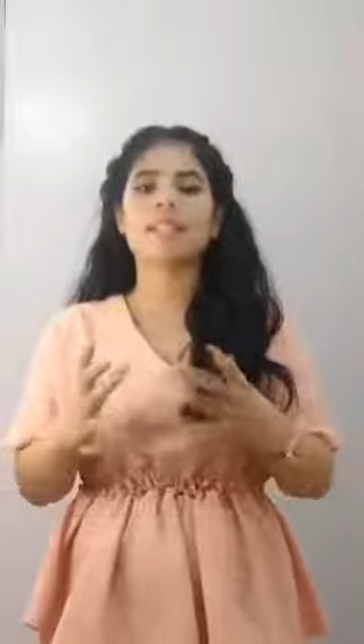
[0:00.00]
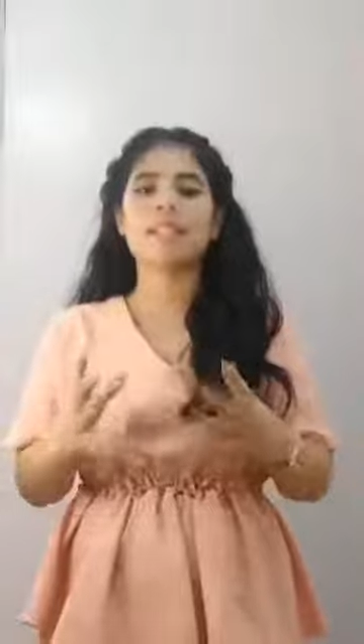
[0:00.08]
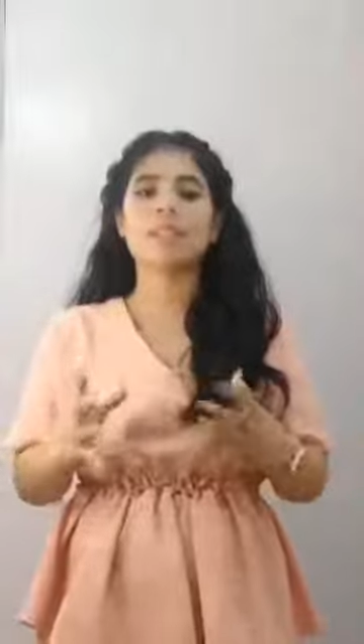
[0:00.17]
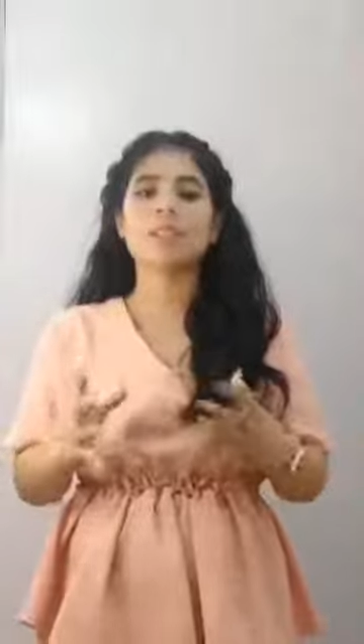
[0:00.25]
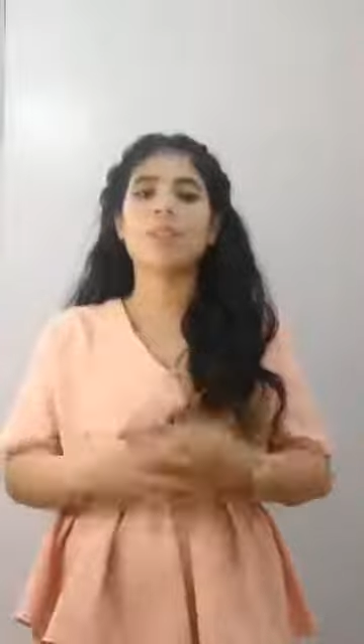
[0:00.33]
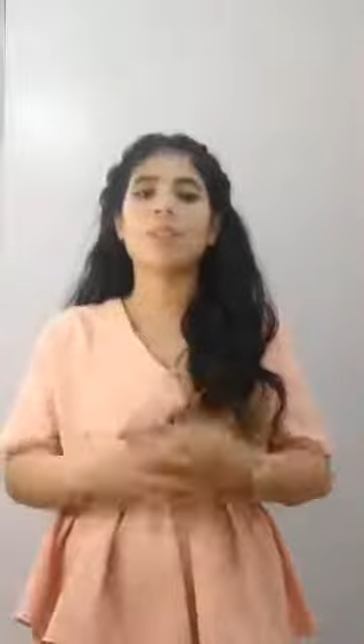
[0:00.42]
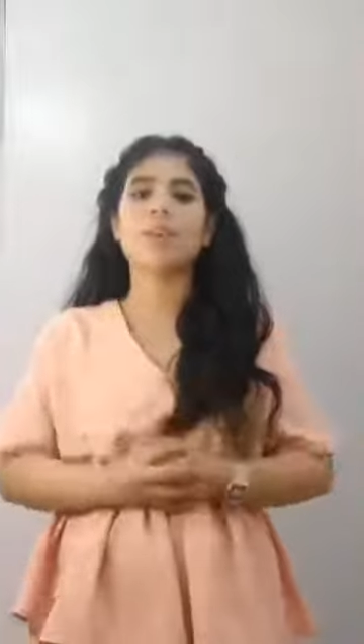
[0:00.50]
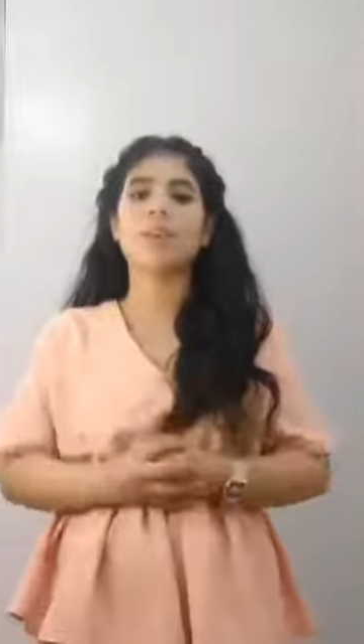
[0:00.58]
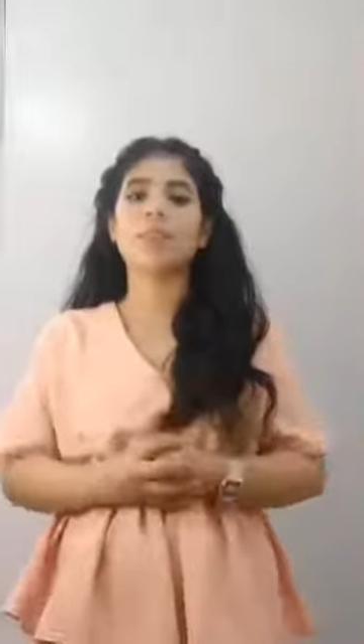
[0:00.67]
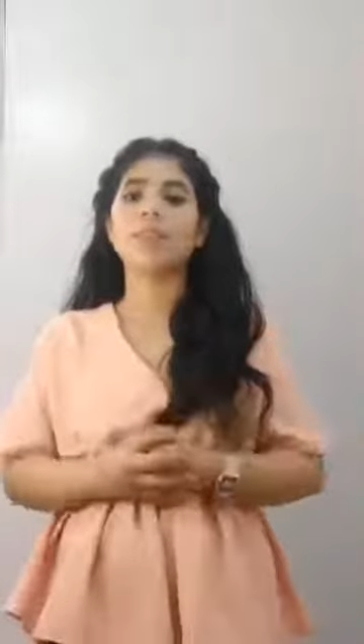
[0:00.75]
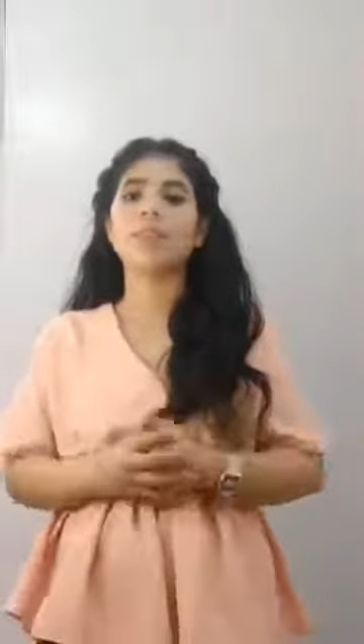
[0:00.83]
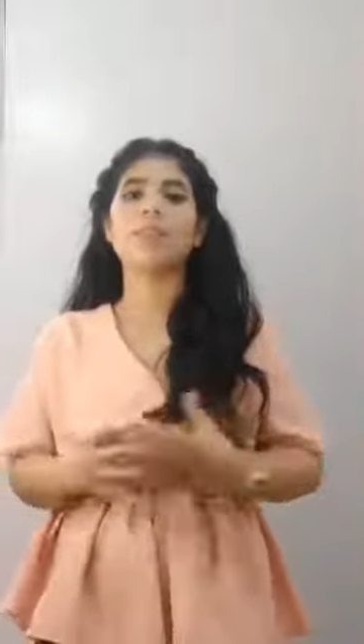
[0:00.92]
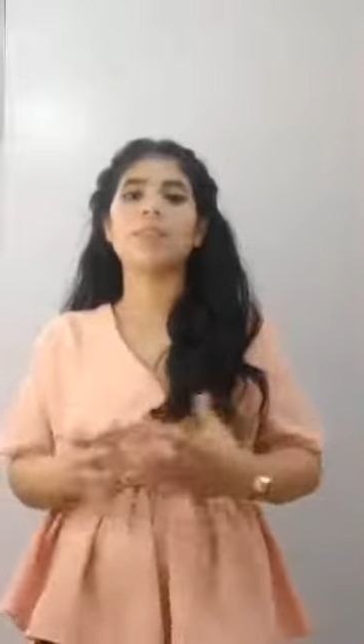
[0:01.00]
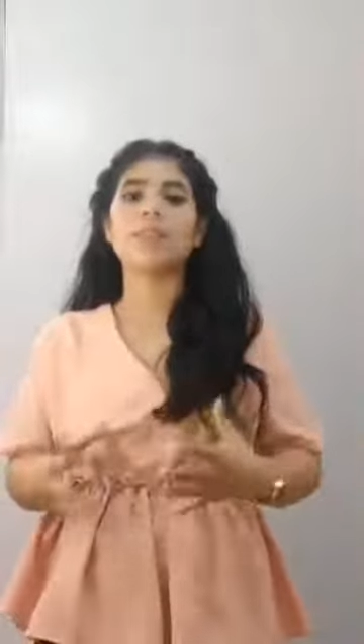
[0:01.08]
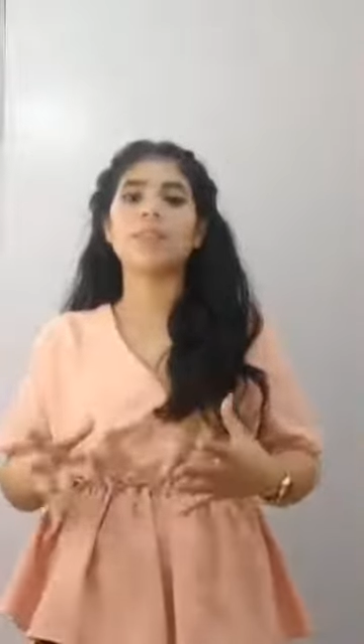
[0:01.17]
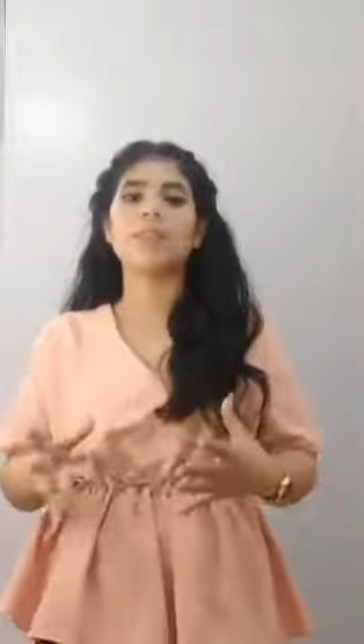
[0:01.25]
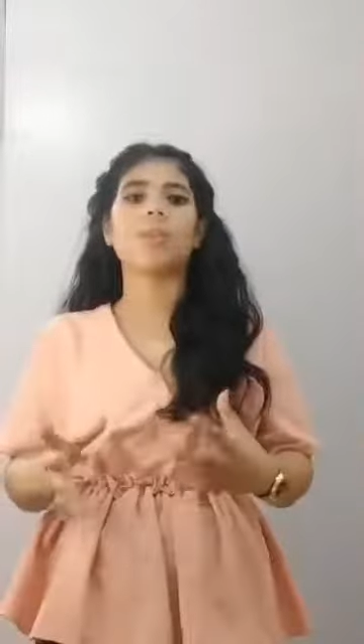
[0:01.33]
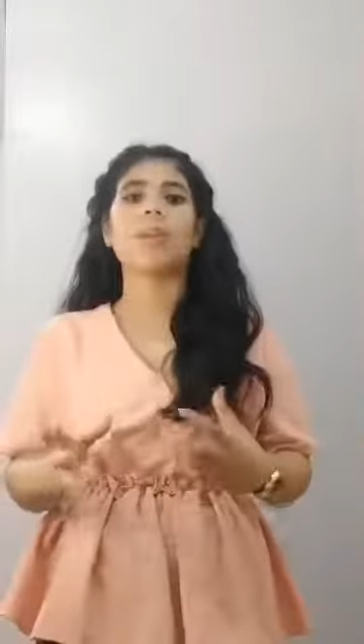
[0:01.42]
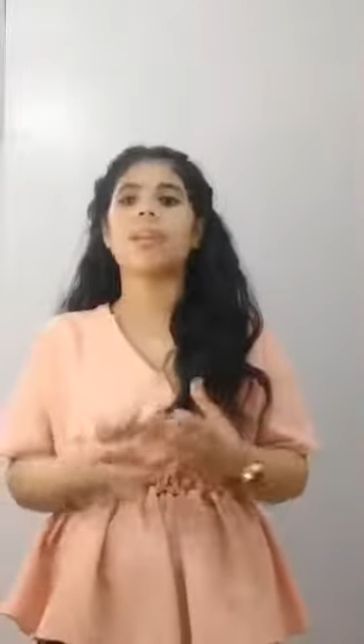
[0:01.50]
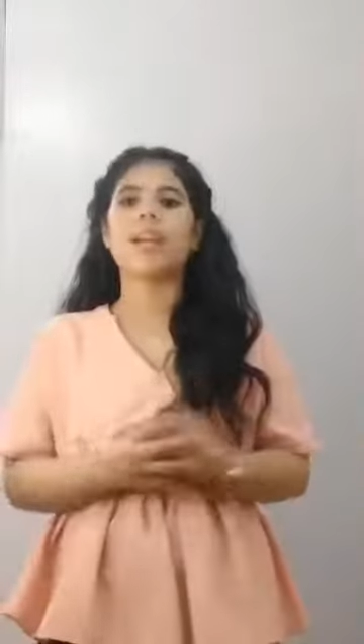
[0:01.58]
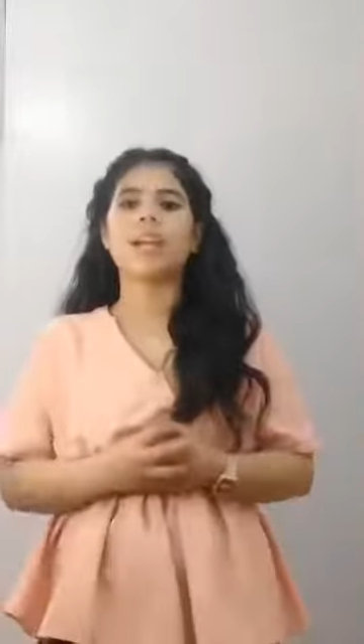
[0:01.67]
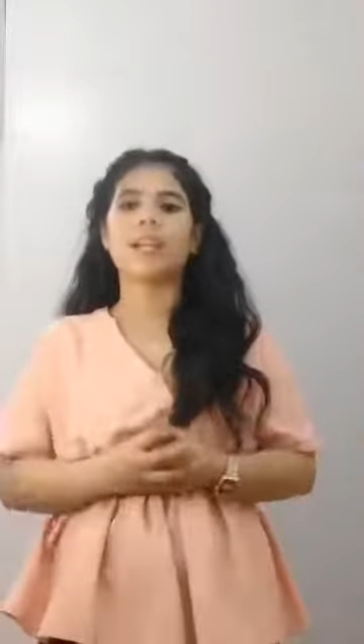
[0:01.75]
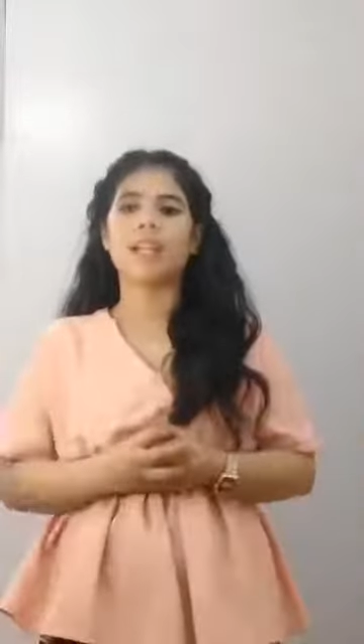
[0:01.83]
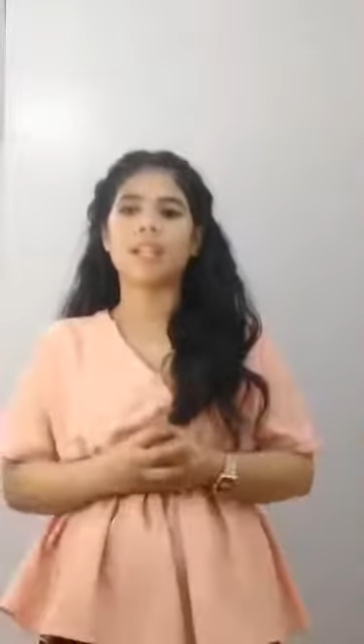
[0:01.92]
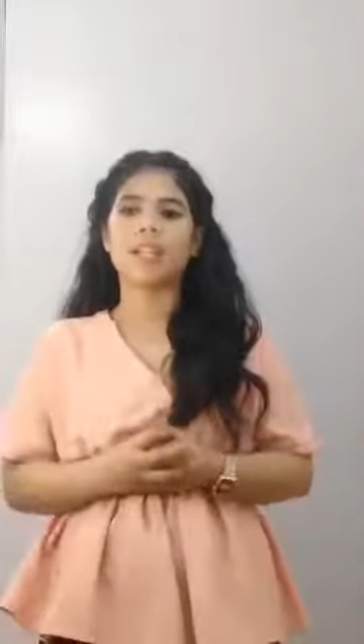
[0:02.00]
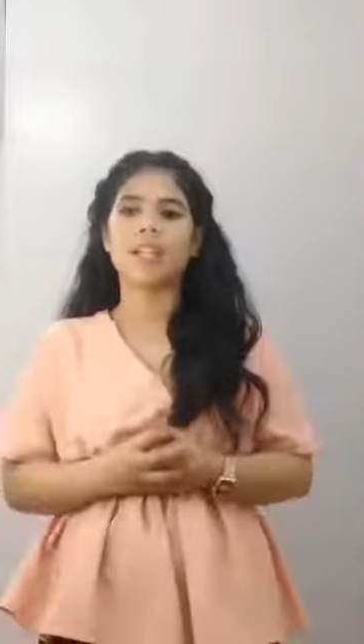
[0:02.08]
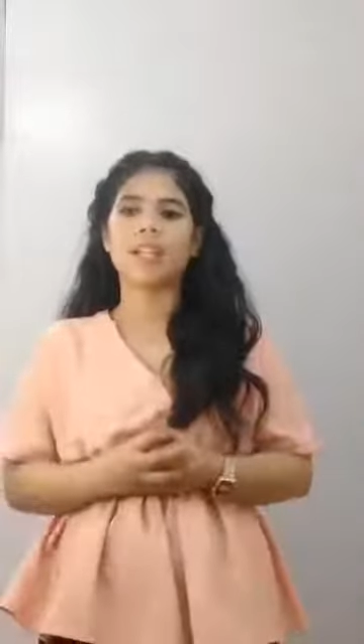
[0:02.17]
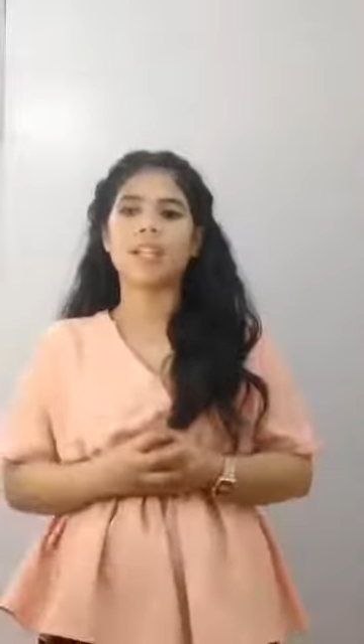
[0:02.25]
still know the reason why they are here.